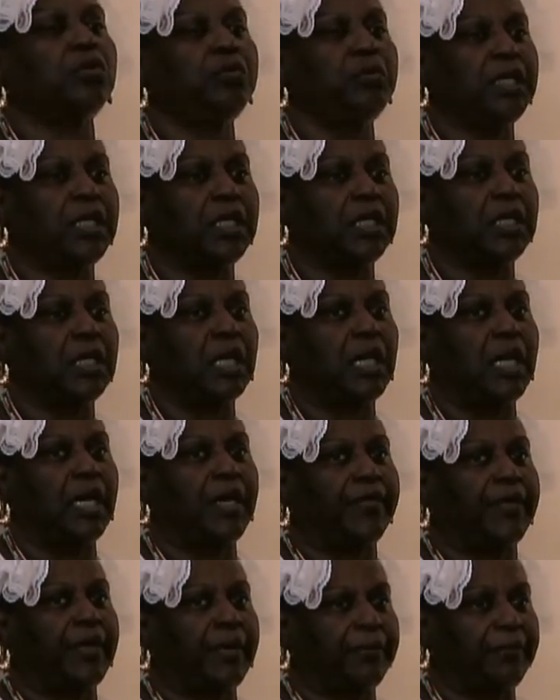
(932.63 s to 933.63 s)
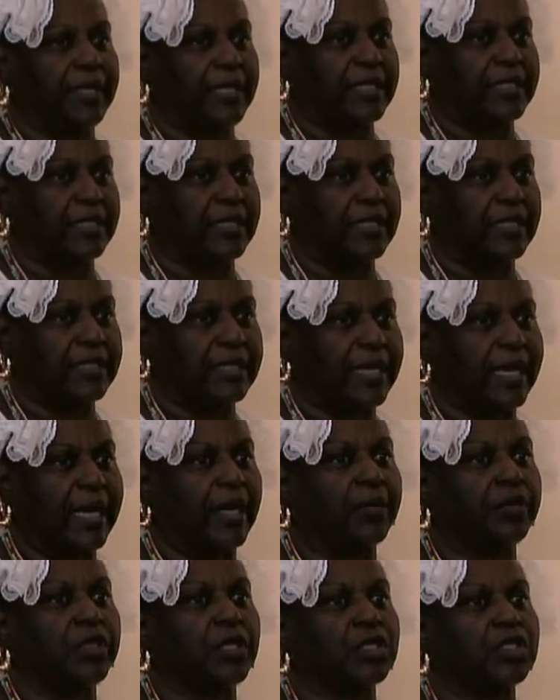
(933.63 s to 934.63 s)
Gumi. That means the
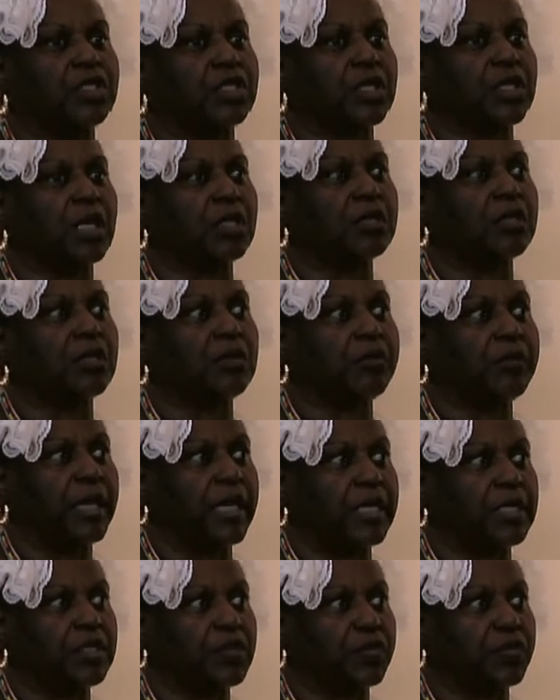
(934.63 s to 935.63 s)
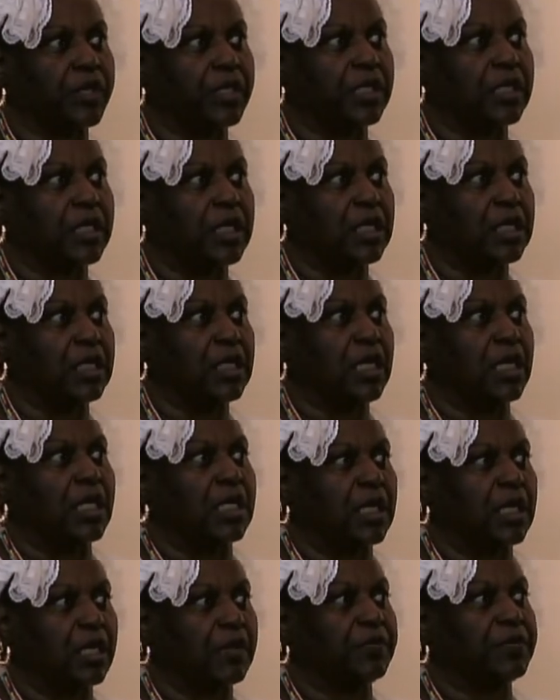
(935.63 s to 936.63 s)
sound that Shango makes when he
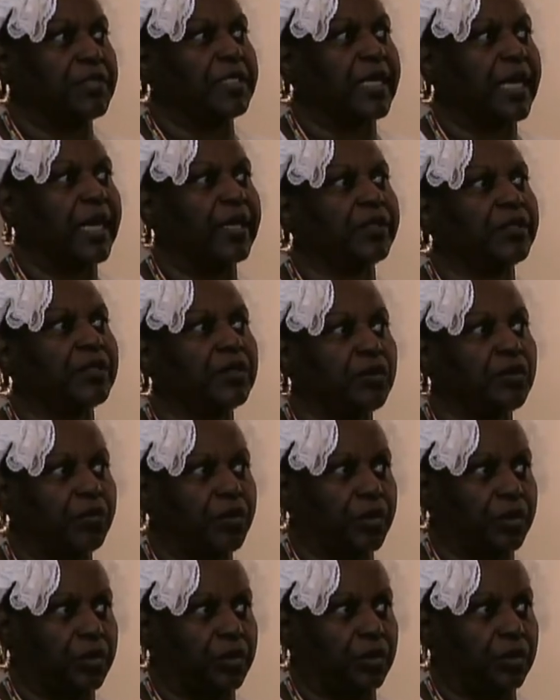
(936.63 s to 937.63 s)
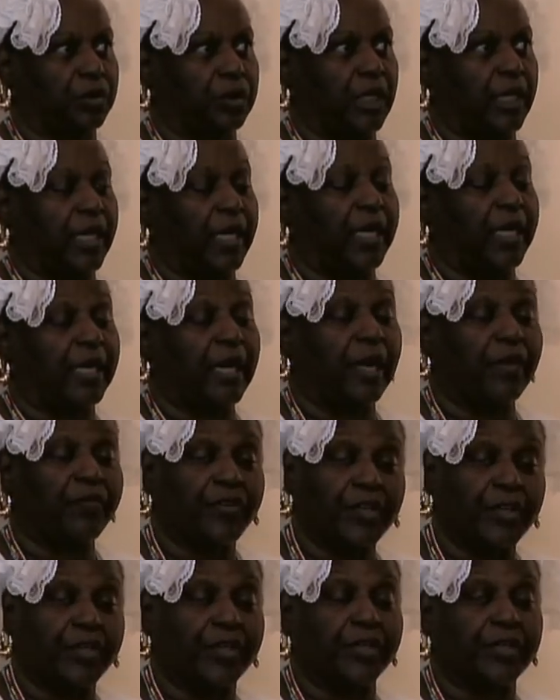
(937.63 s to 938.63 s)
comes down in the world. And I've
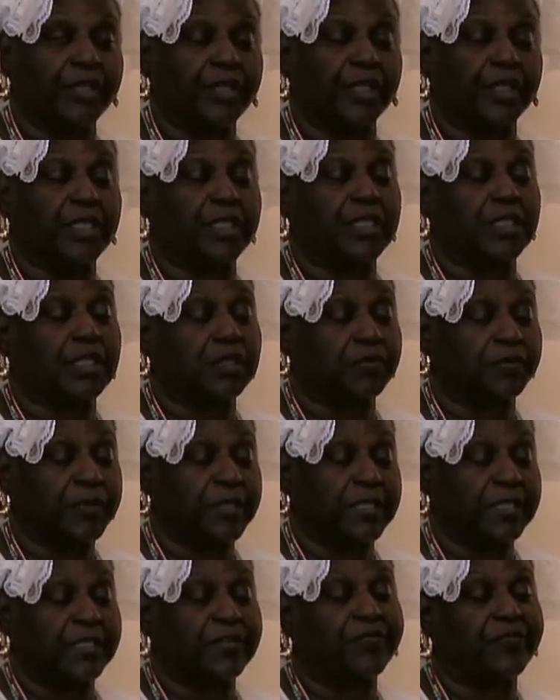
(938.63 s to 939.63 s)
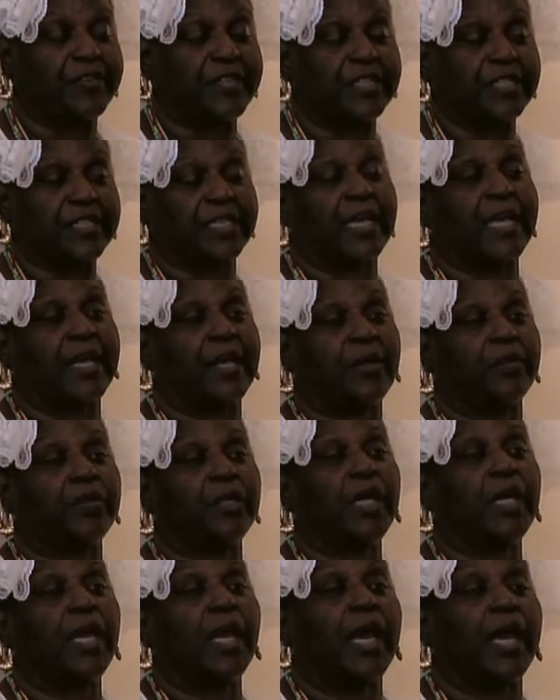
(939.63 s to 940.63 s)
heard it. It's a specific sound,
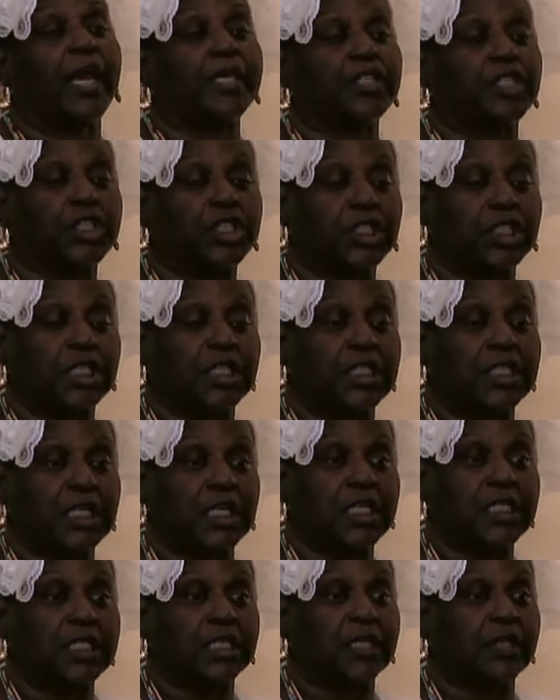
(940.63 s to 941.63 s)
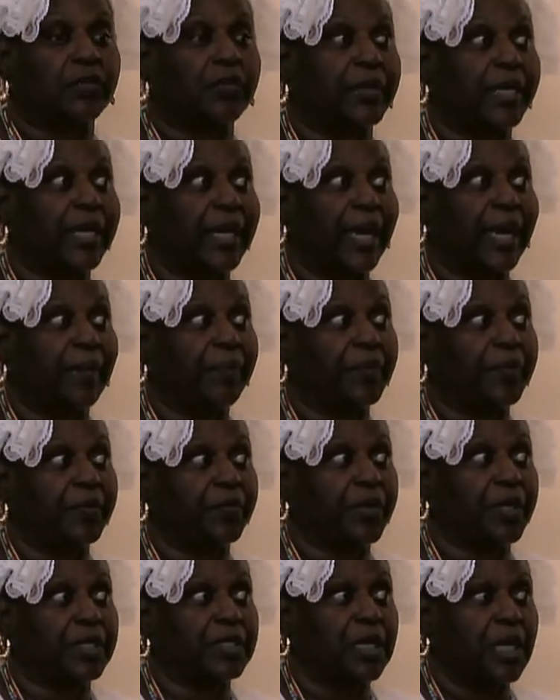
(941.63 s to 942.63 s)
and she does it. What
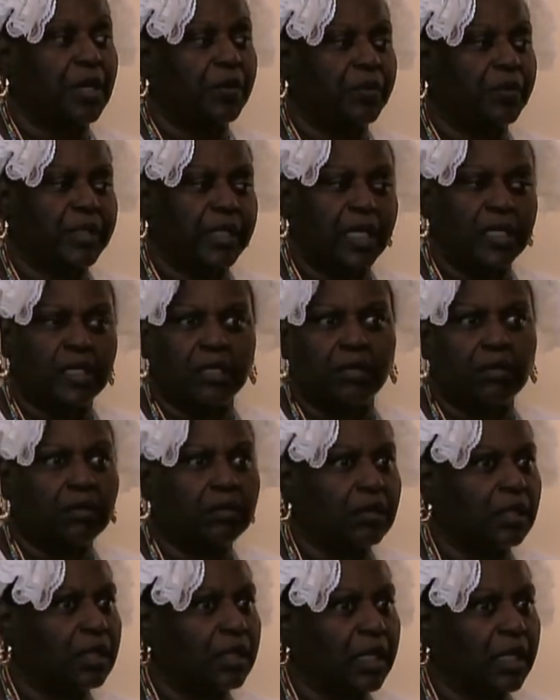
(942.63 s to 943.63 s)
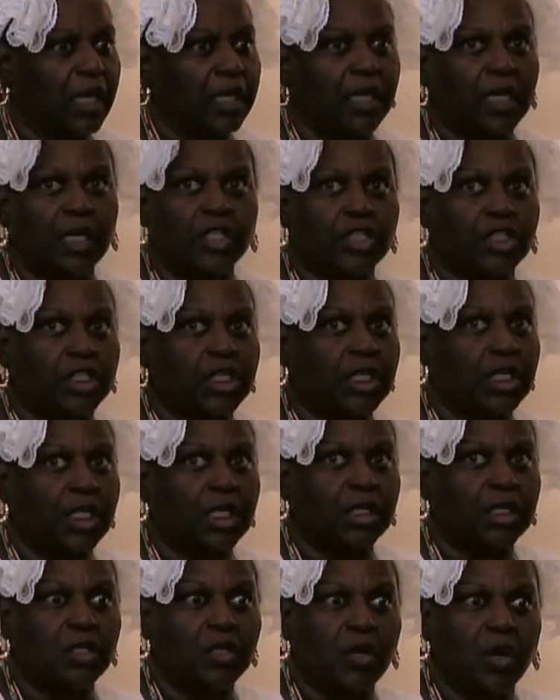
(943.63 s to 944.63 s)
happened was, when they told her that, she
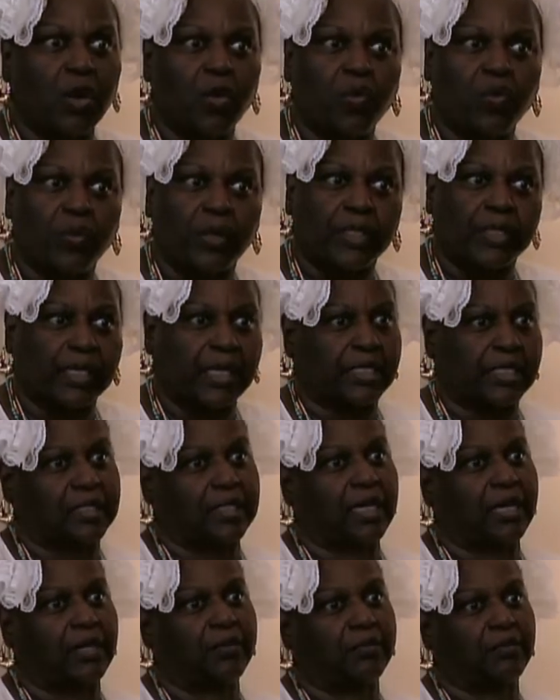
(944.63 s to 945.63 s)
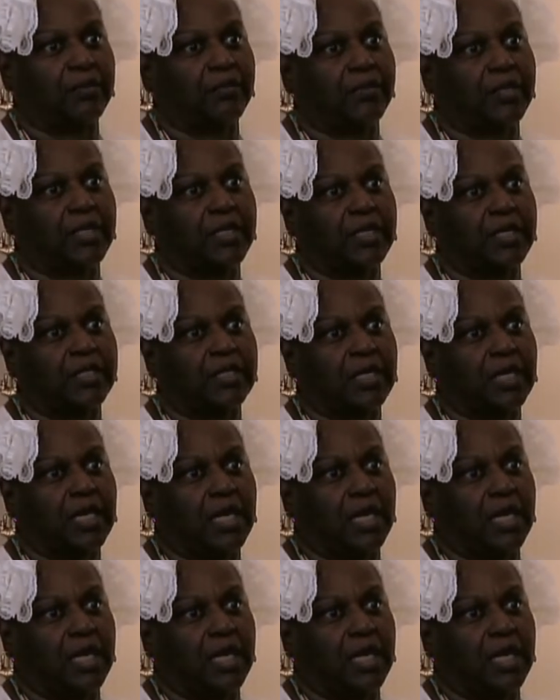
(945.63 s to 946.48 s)
didn't know what that sound was